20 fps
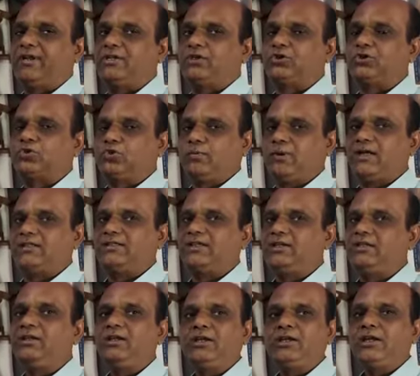is 2 by
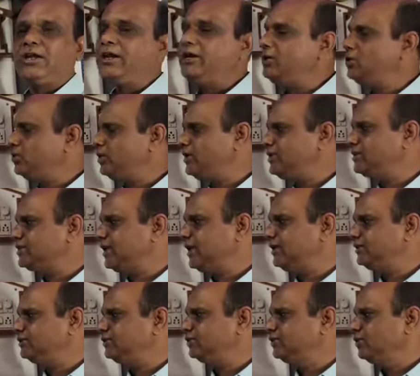3 into its
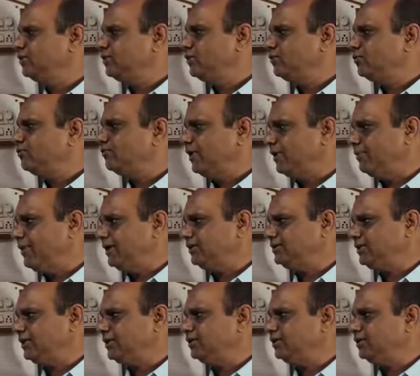length 1 by 3.